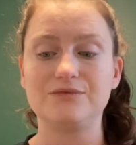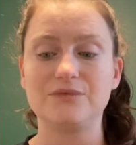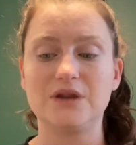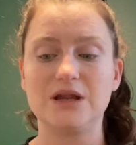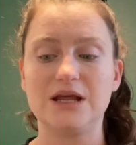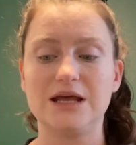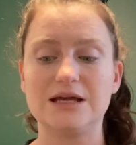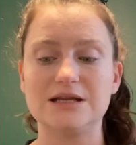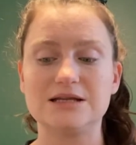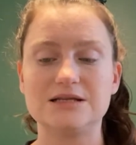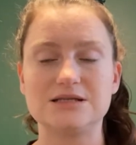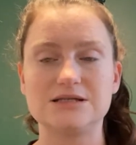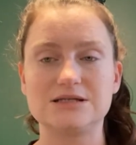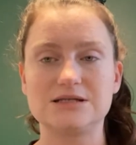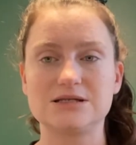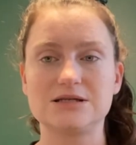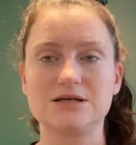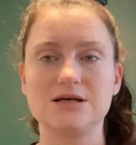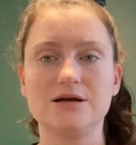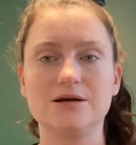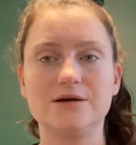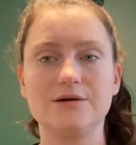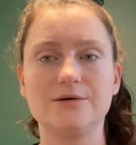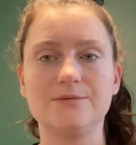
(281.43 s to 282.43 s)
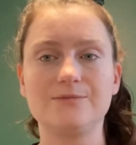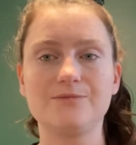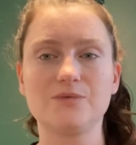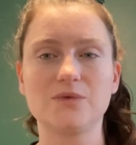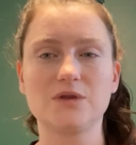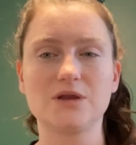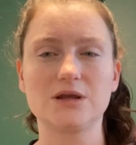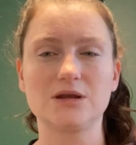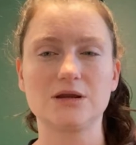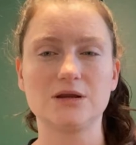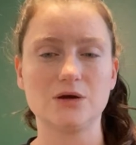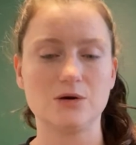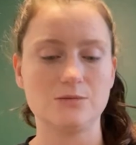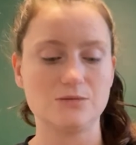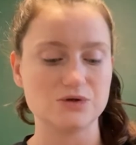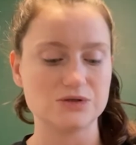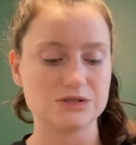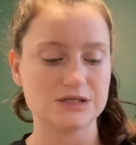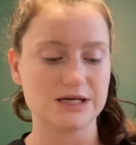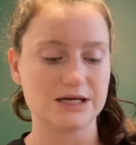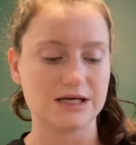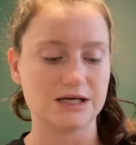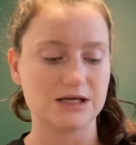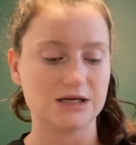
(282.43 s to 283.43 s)
It's almost
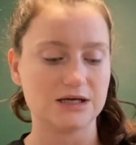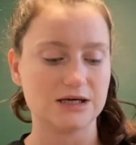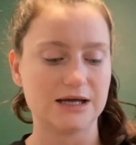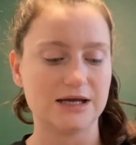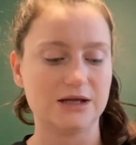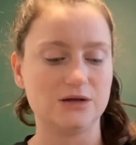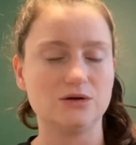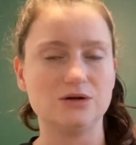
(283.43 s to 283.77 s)
like, it